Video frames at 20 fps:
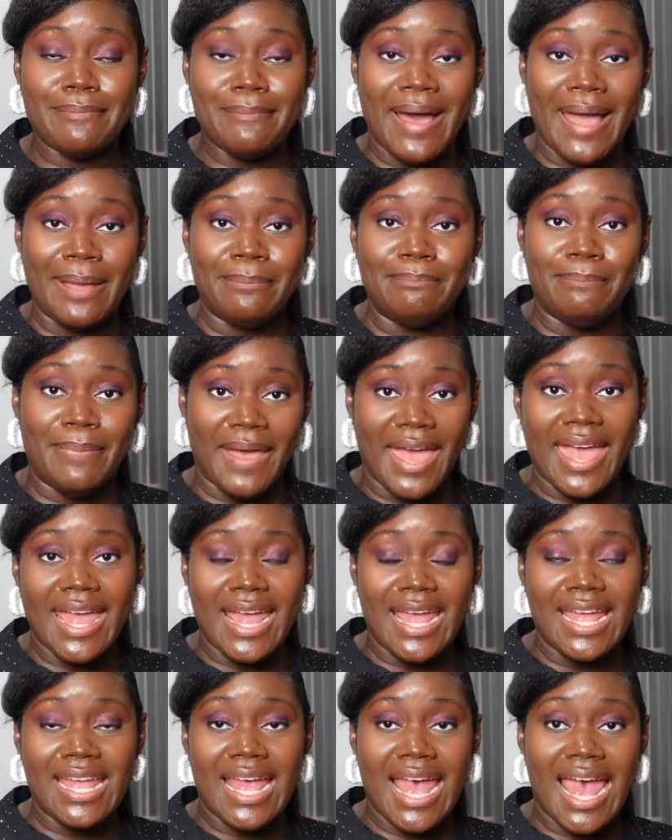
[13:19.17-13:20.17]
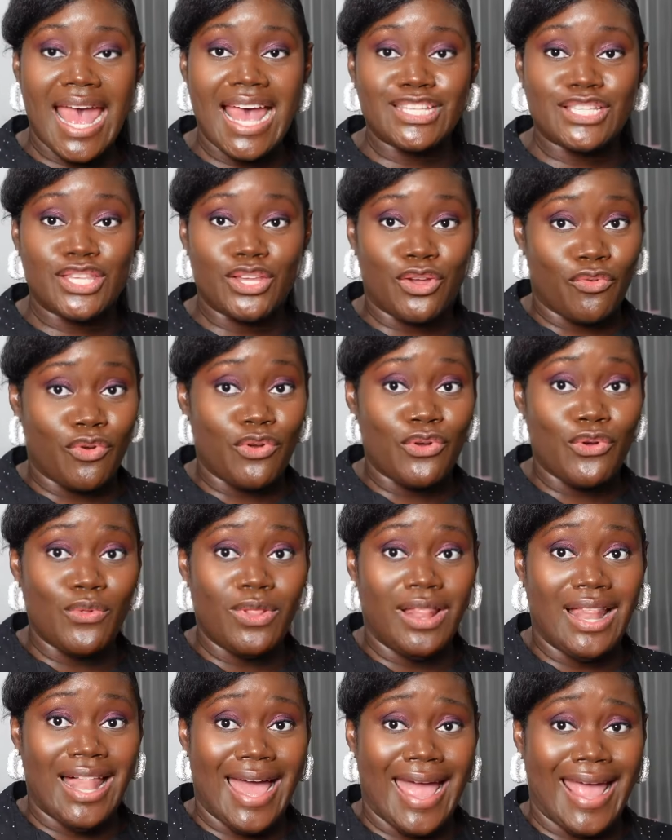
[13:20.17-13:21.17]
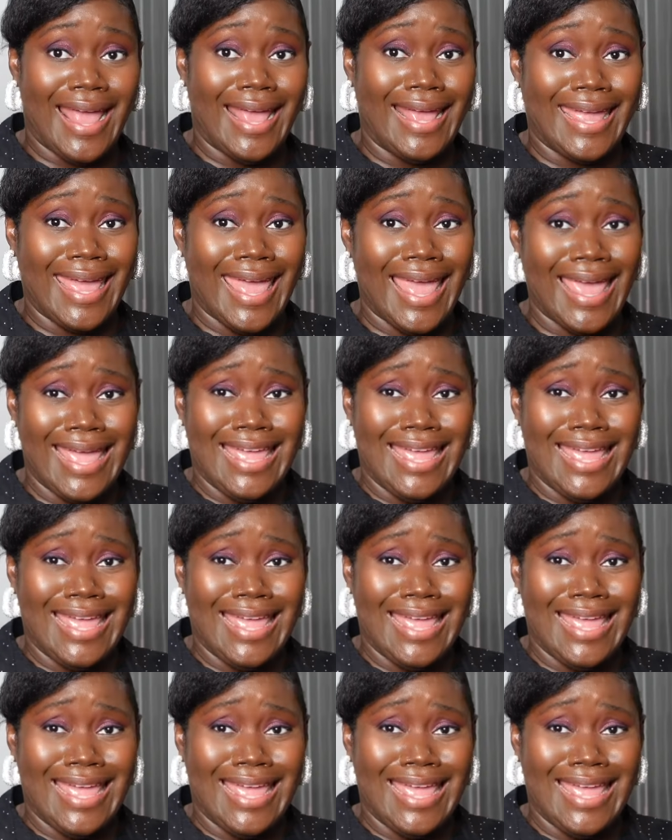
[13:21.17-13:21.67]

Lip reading: My bang has grew like